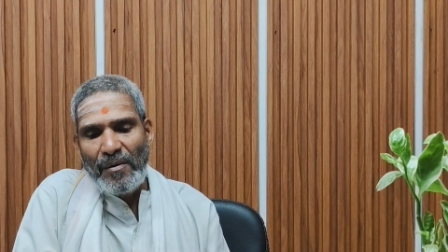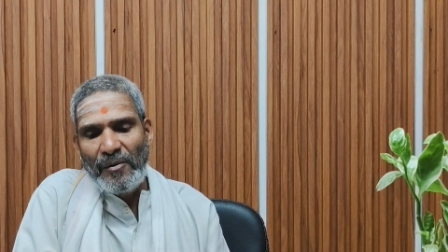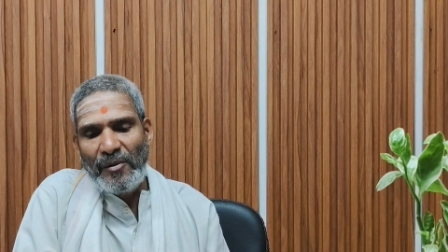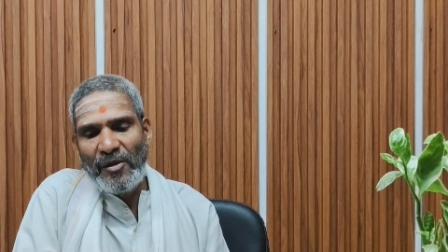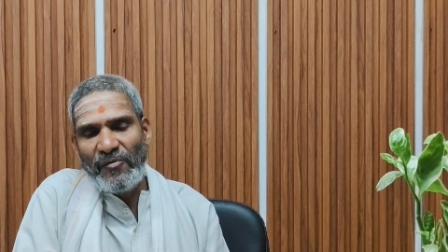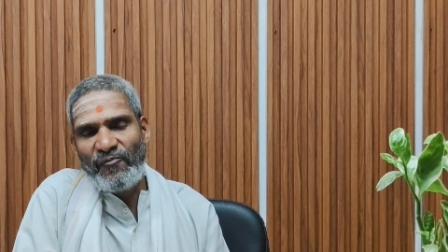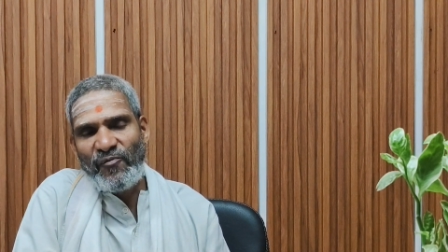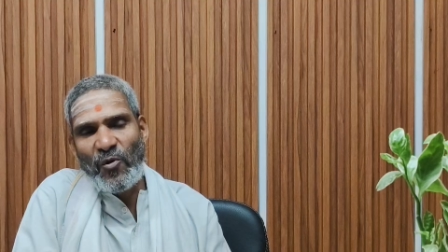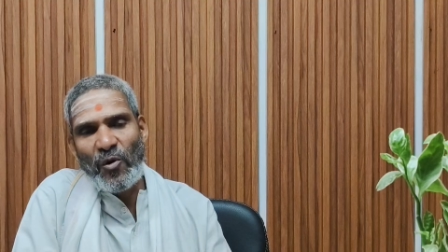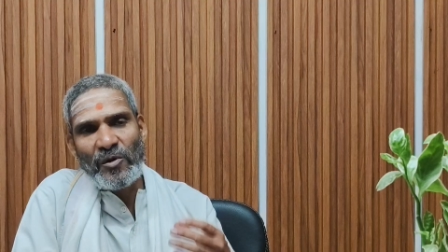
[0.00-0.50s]

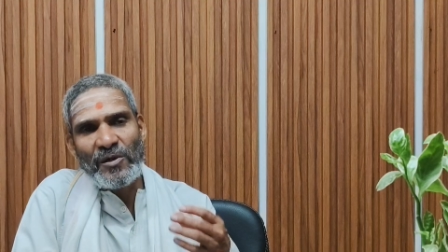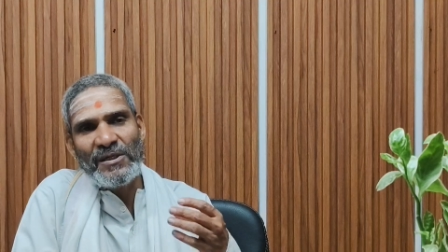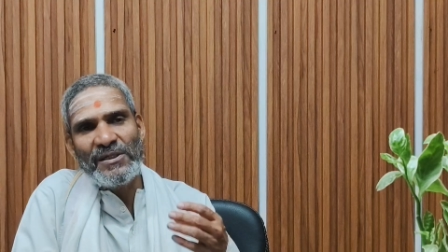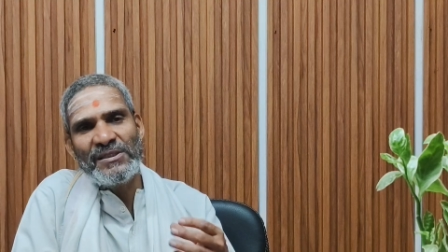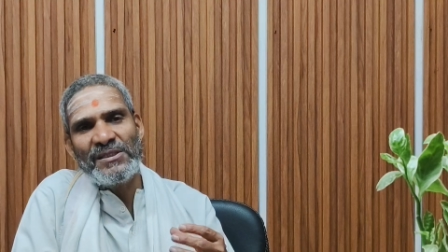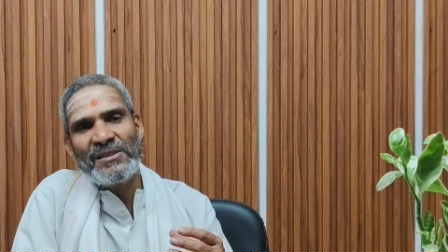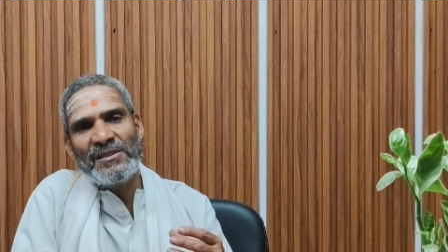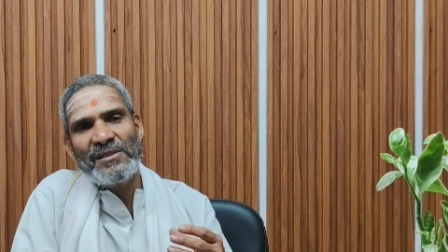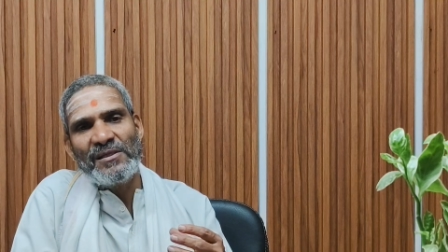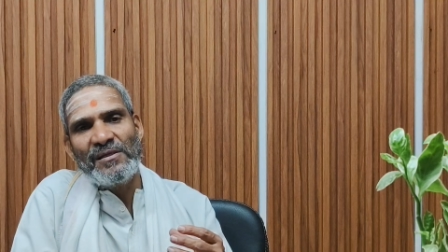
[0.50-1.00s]
The
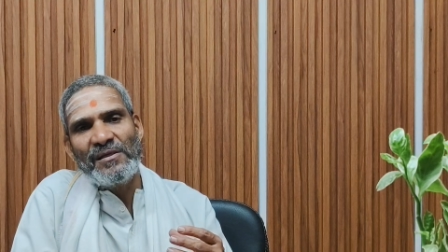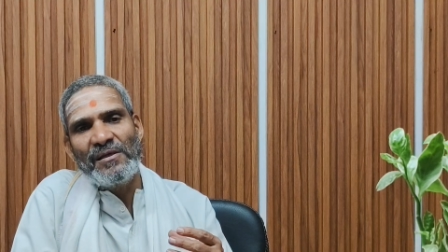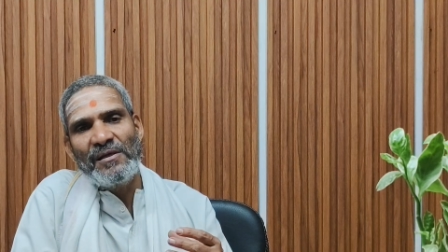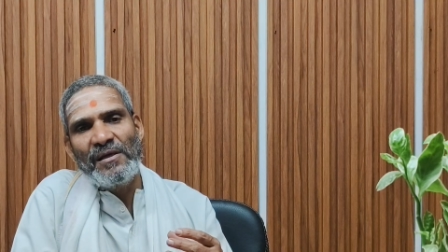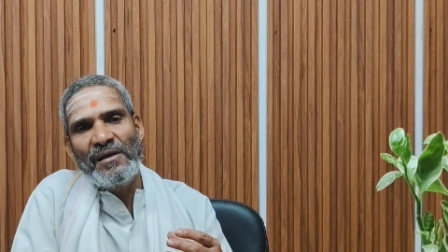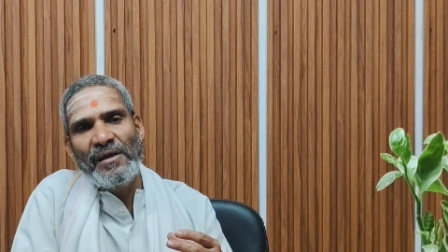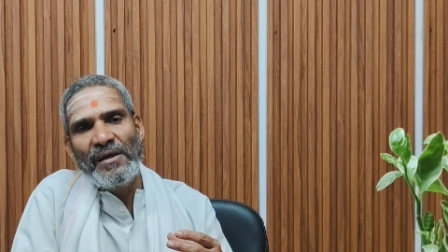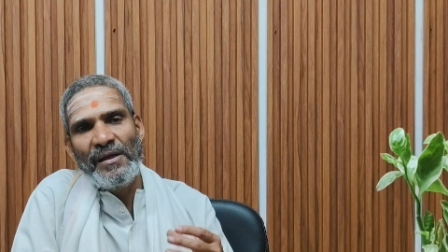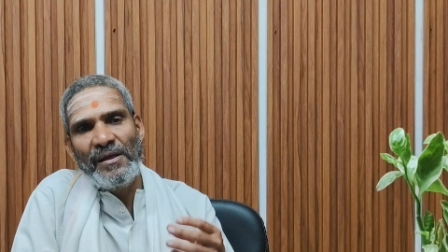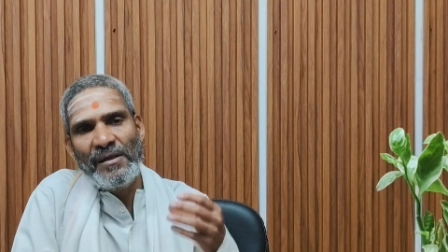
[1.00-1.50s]
fortress
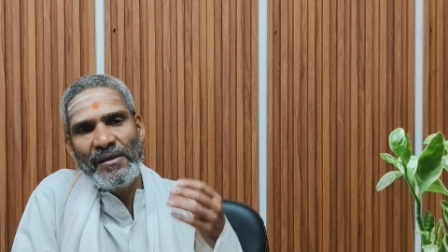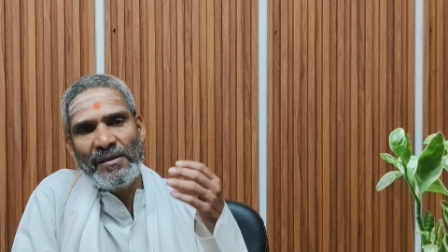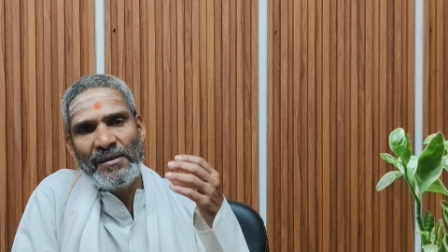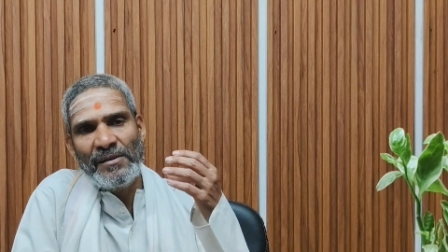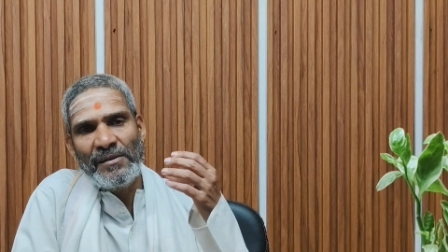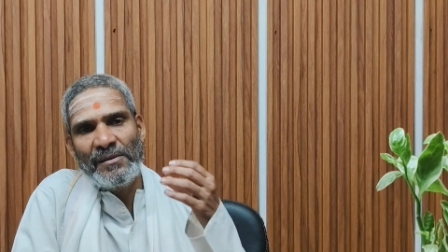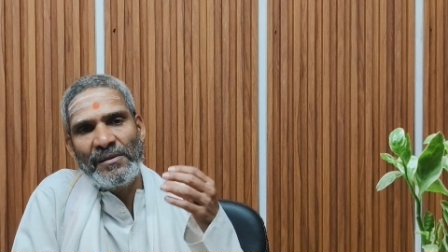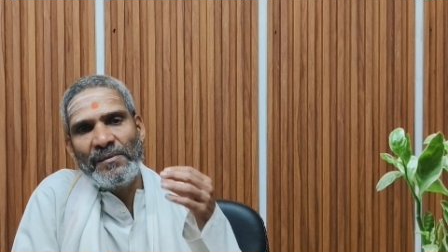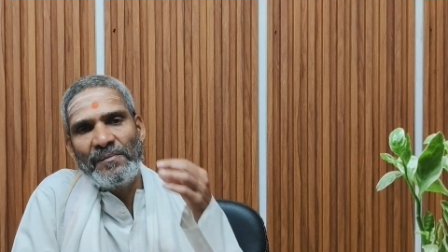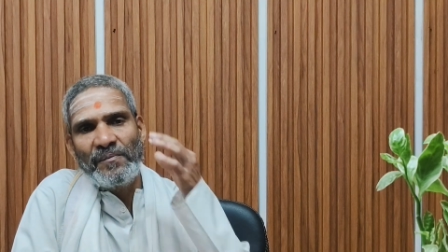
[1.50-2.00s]
in
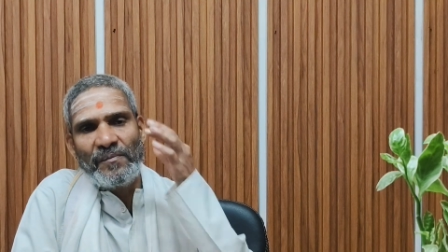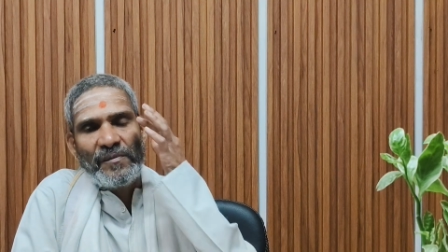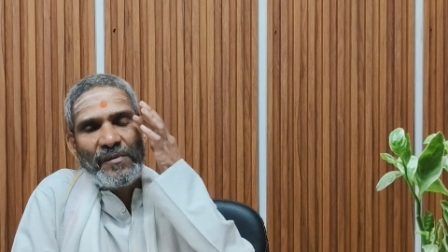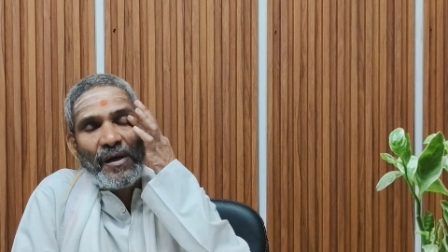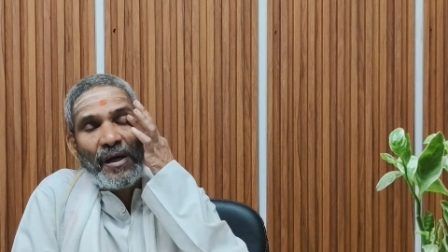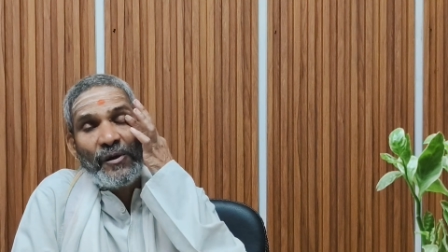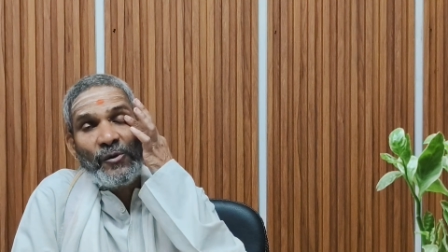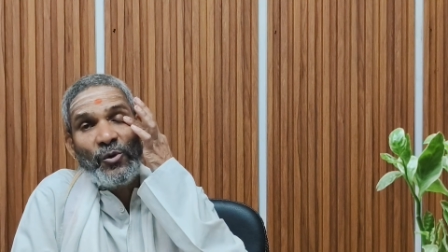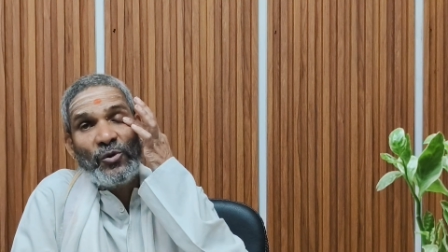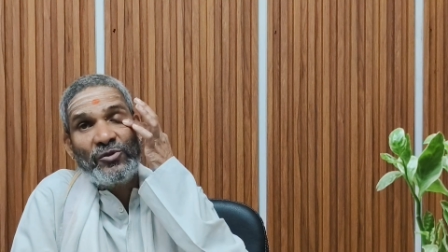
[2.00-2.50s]

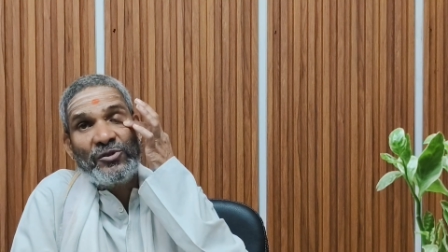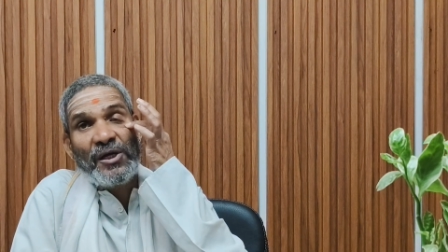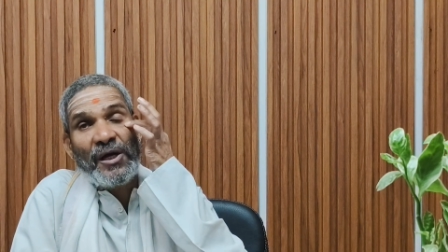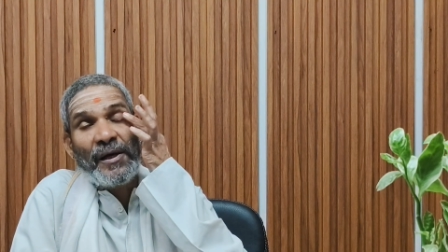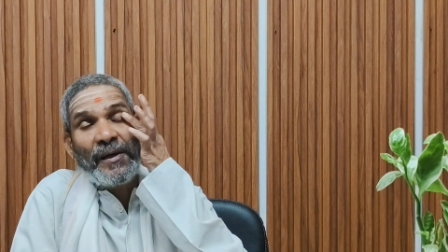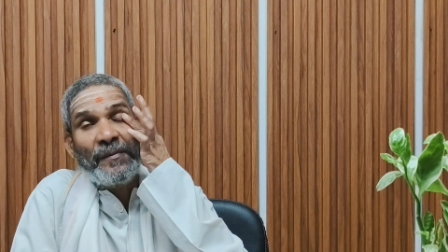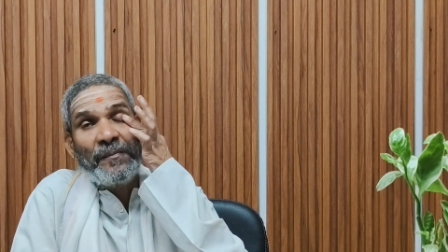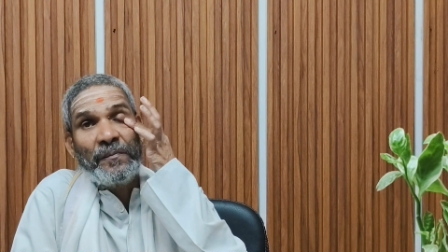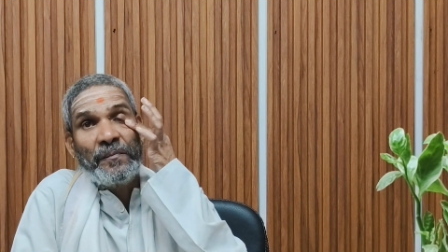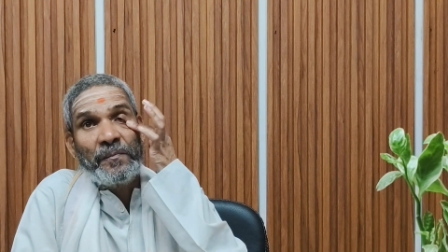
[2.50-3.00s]

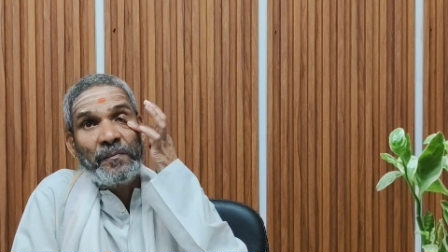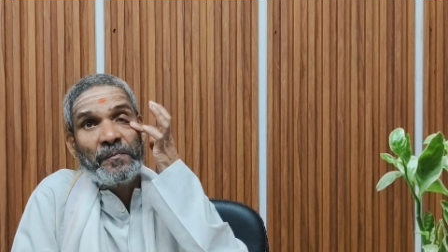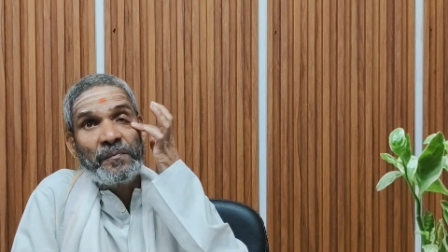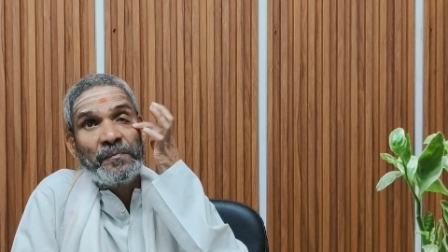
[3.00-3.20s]
Ayodhya